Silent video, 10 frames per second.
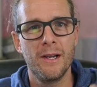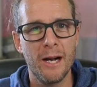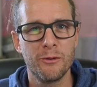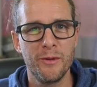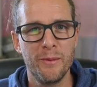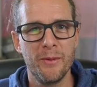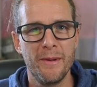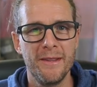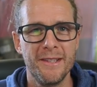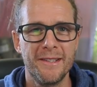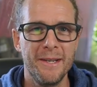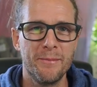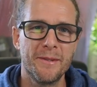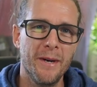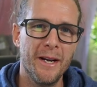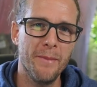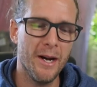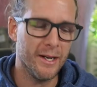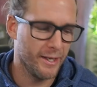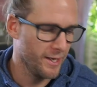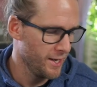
how to implement these tips by Marc